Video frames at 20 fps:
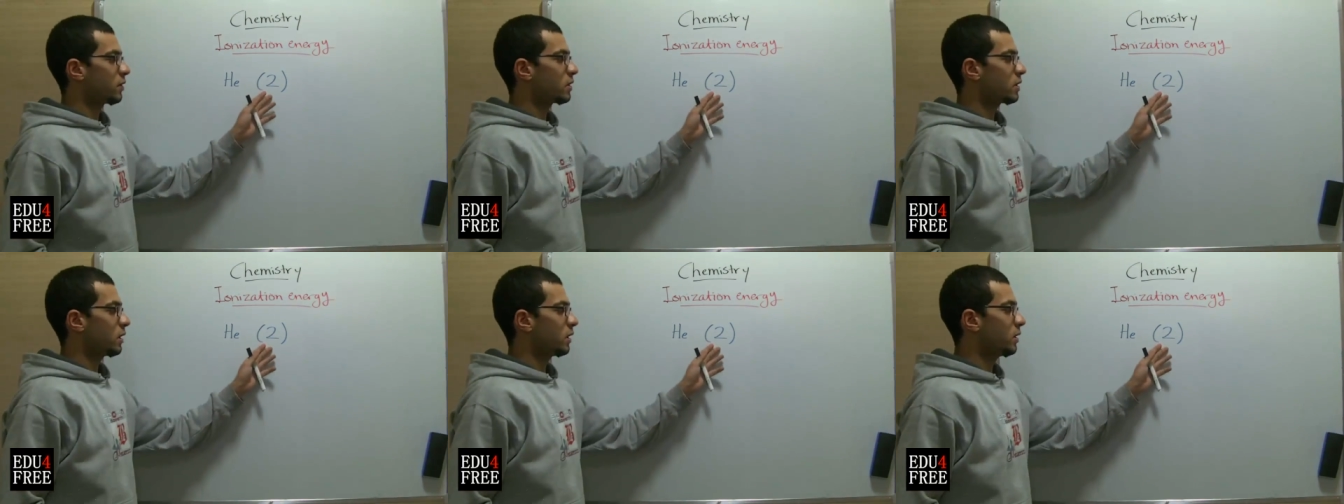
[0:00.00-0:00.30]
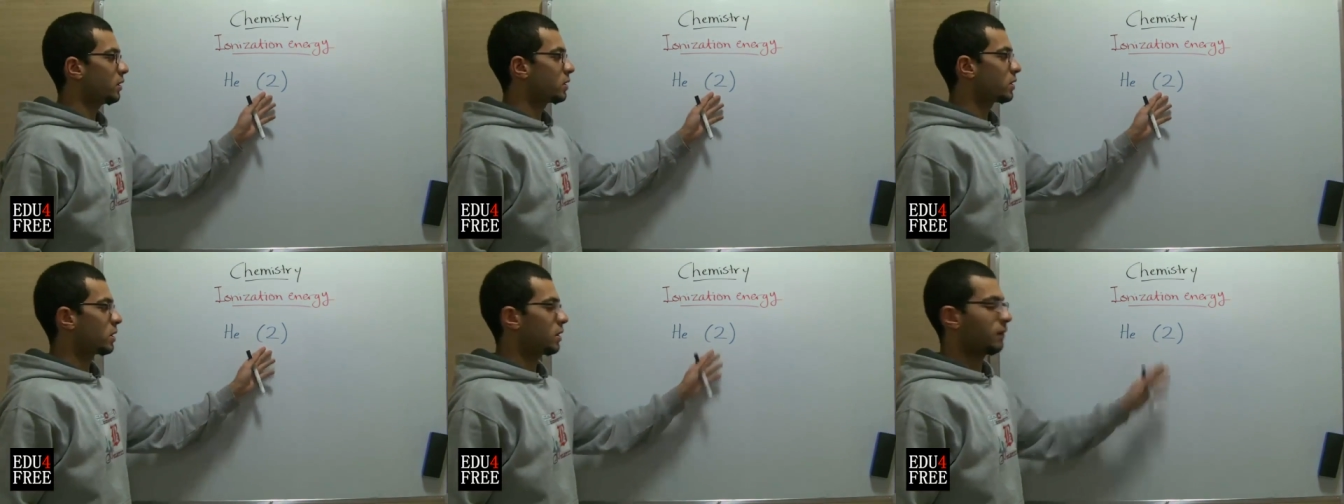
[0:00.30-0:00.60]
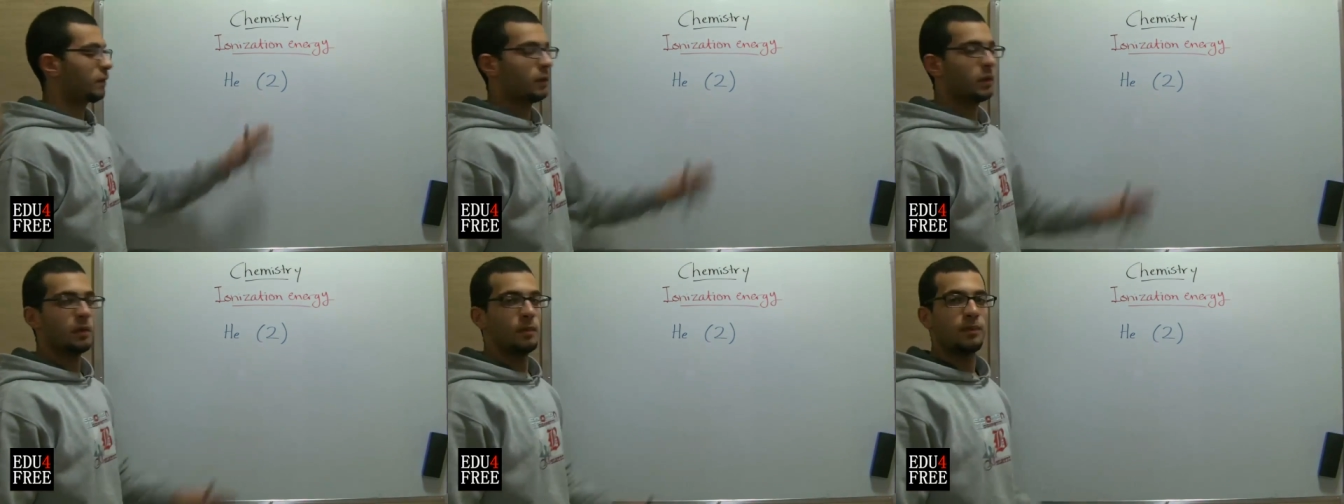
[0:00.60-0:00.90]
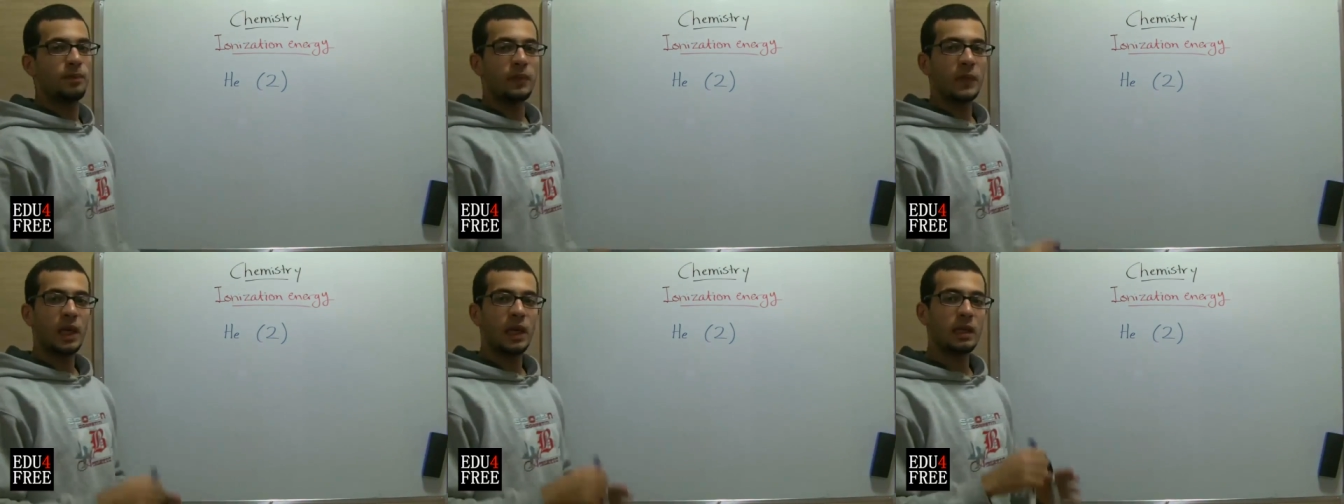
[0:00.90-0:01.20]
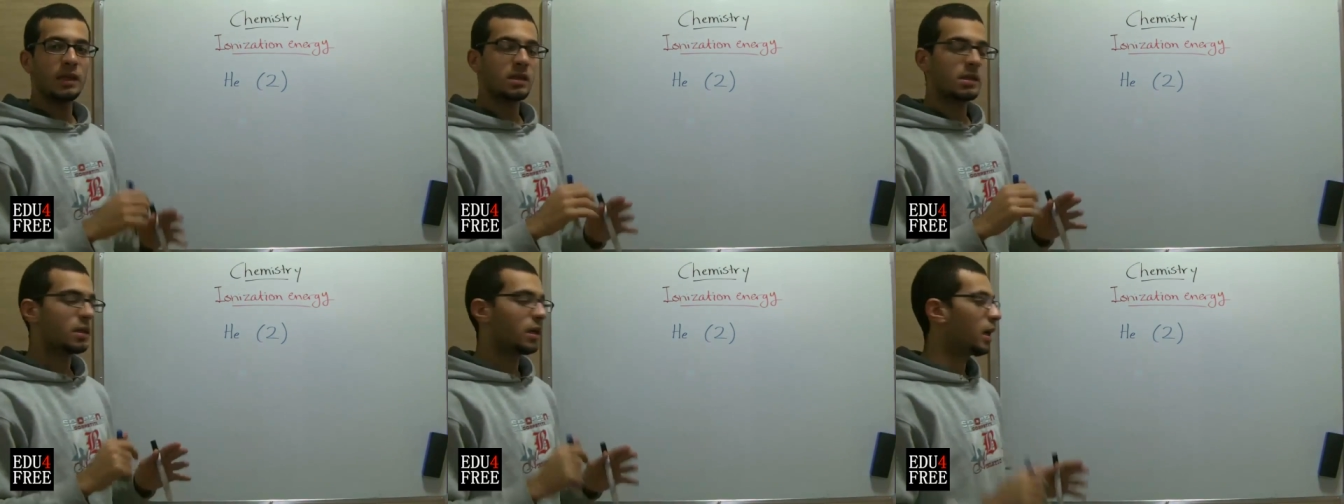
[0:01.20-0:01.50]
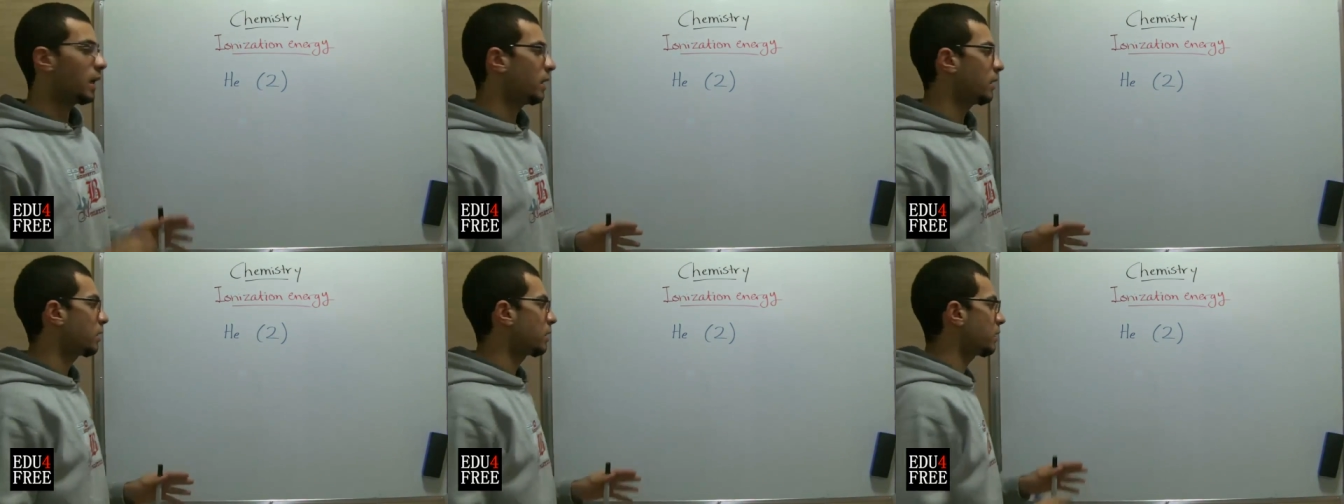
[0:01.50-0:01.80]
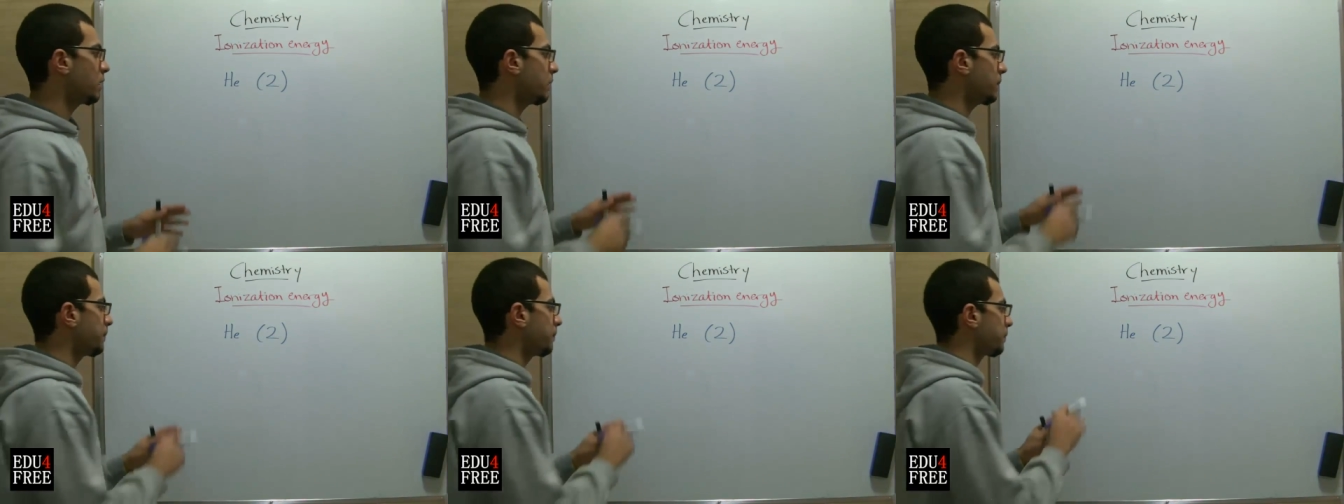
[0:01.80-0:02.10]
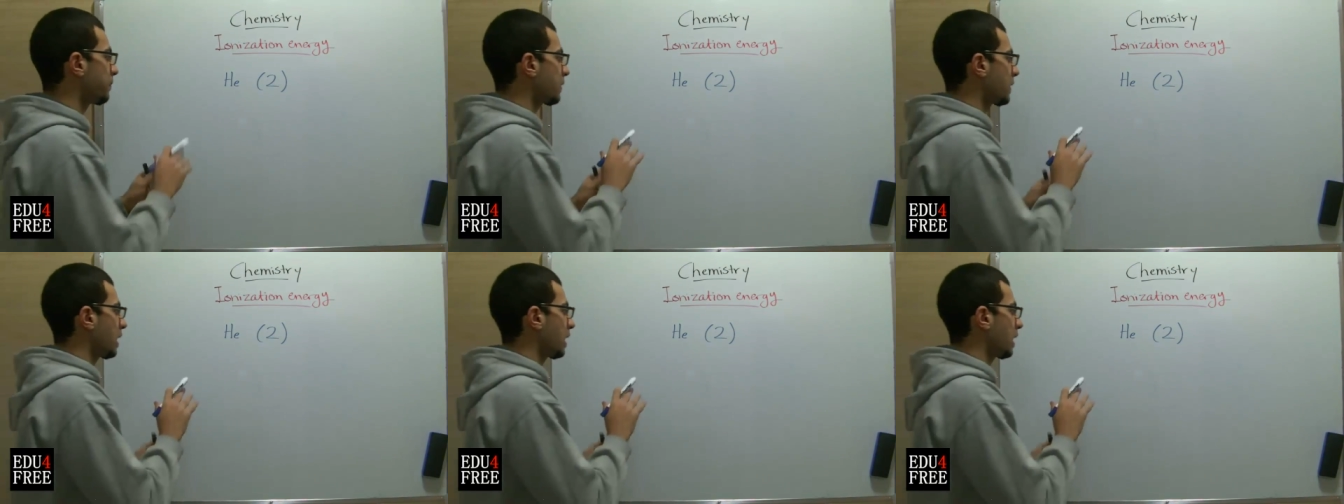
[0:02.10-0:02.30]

first energy level. Its higher